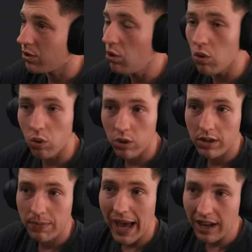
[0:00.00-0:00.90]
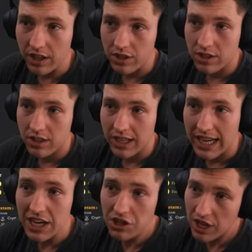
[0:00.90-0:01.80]
Ooh, Palace.
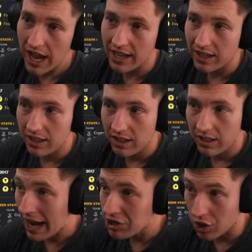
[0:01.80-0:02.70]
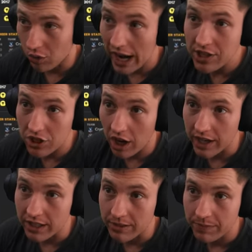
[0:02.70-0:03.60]
Isak. That's a great
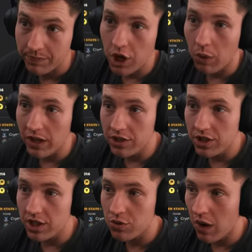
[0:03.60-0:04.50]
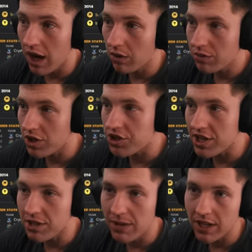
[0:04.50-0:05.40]
signing. Joel Linton as well, the
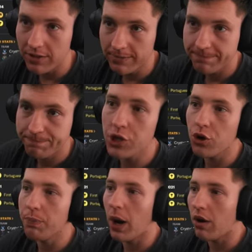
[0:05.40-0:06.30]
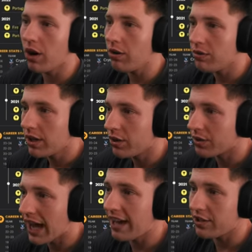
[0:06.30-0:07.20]
centre mid. Pedro Porro,
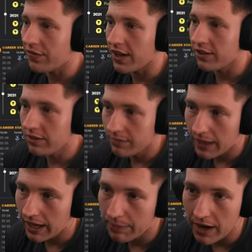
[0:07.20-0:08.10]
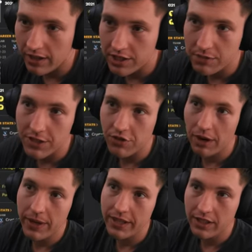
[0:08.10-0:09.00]
who can't defend, but apparently is the best
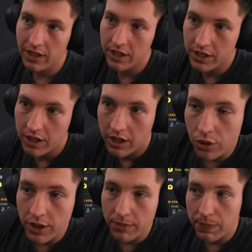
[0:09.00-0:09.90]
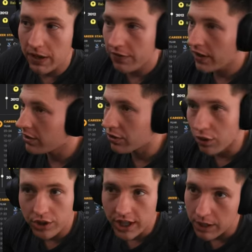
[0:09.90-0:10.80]
right back in the league. Jordan Pickford,
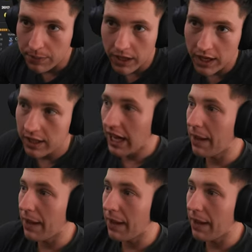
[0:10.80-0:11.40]
good keeper.